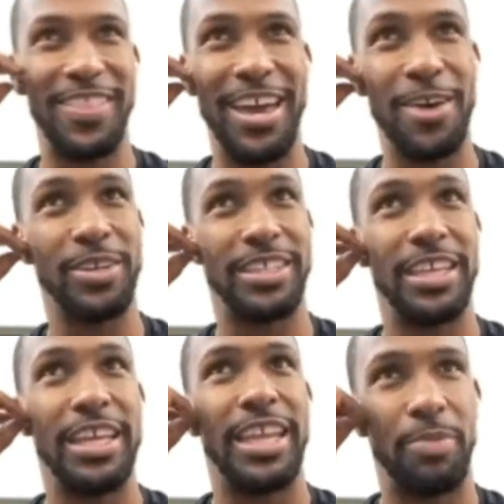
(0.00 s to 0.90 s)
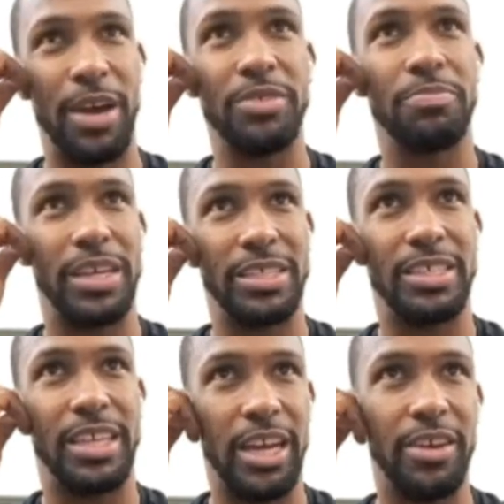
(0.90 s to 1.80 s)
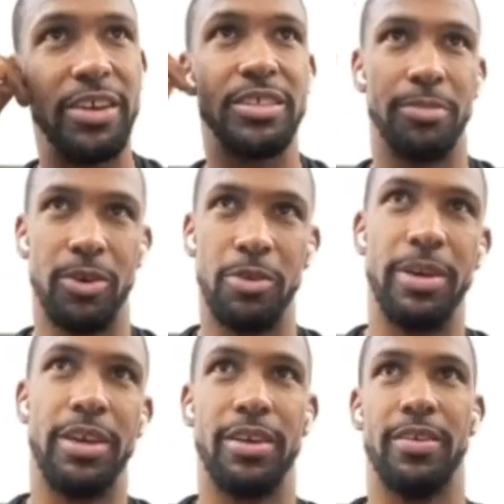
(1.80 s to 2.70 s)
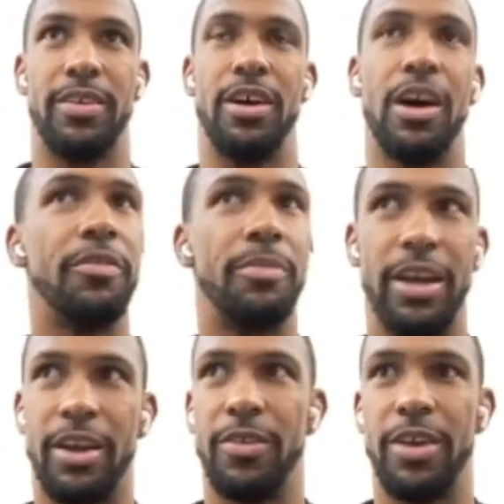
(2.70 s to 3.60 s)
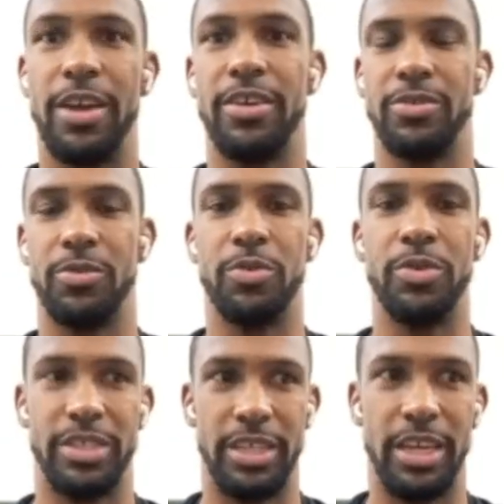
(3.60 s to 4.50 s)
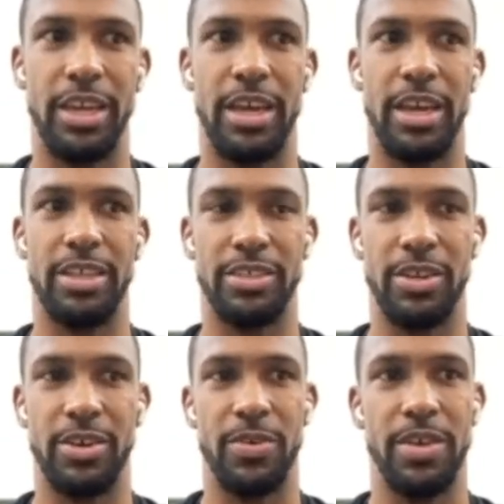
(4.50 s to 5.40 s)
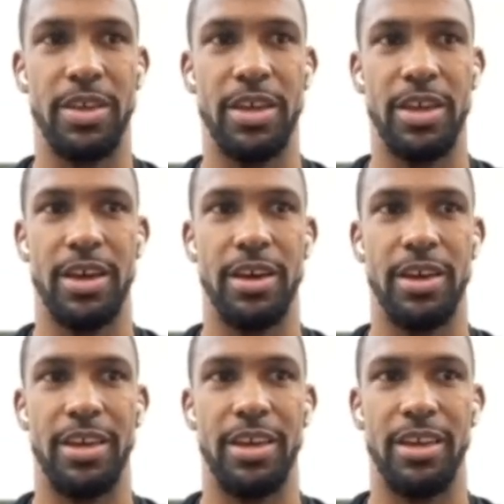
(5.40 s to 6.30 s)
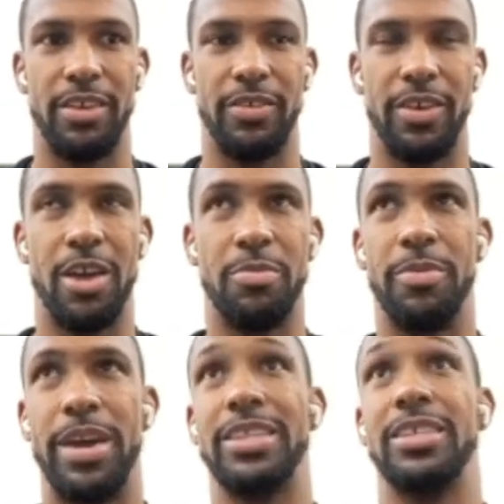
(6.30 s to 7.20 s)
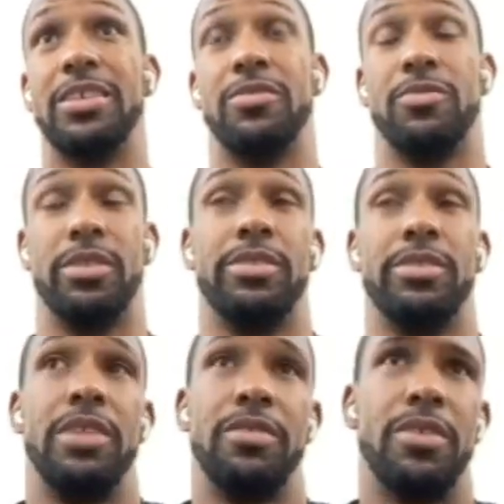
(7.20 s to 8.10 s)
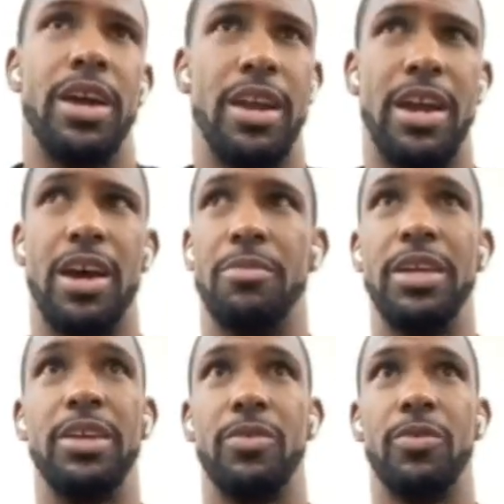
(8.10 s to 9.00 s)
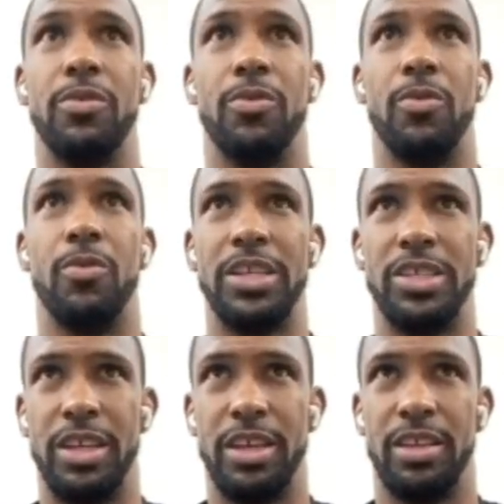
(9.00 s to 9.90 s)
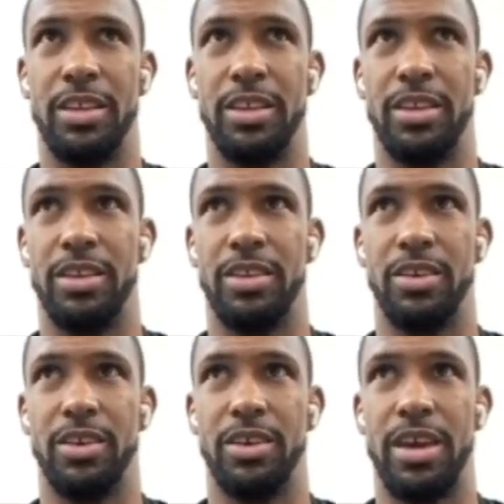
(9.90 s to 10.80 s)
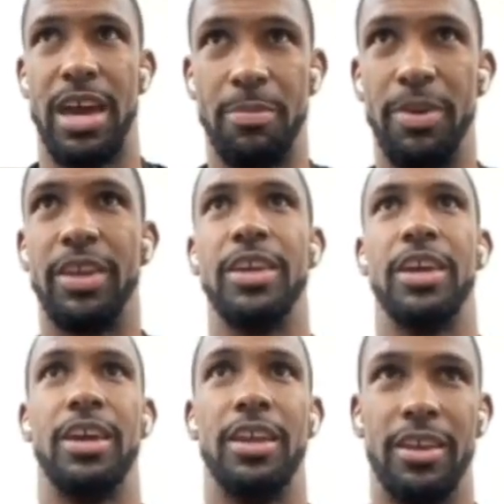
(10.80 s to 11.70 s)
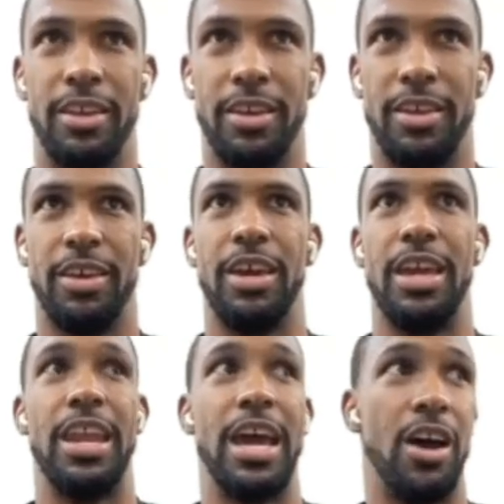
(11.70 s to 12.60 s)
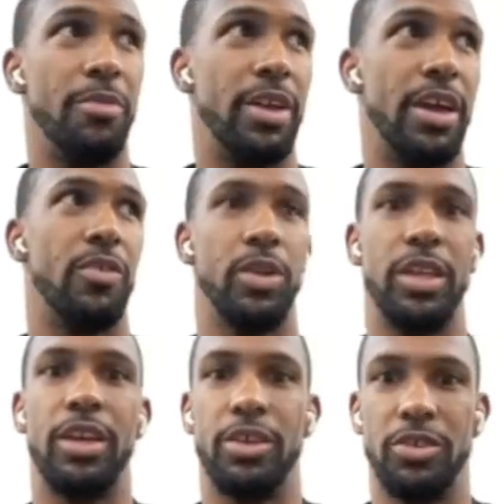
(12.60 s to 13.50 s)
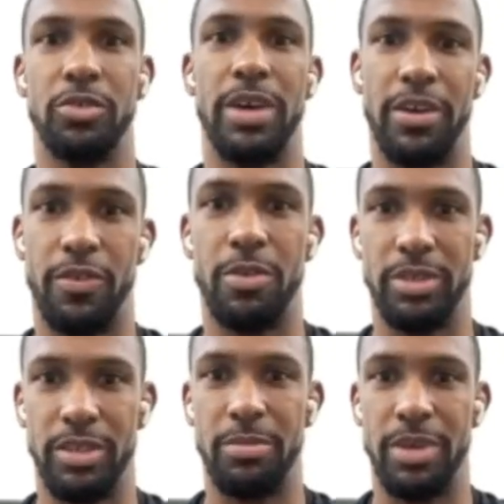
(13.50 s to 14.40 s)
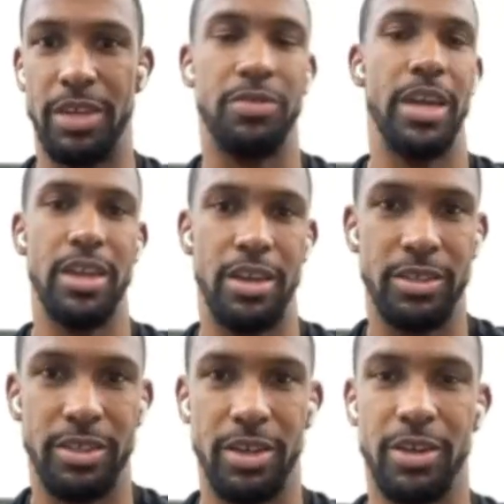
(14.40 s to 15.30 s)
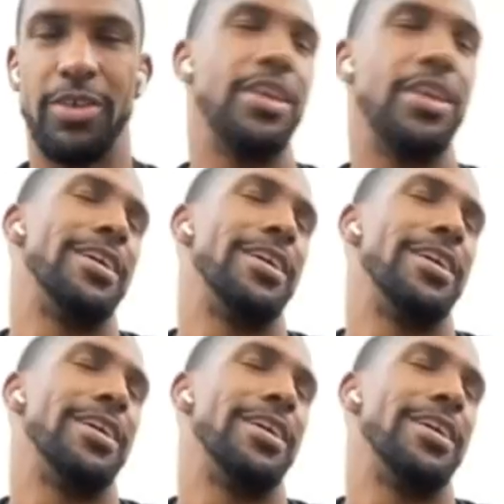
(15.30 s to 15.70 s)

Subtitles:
That probably was my scariest moment of my career, was seeing that. So harping back to even right now, me watching it happen again, and now I'm like really close with my former teammates from 8 years ago.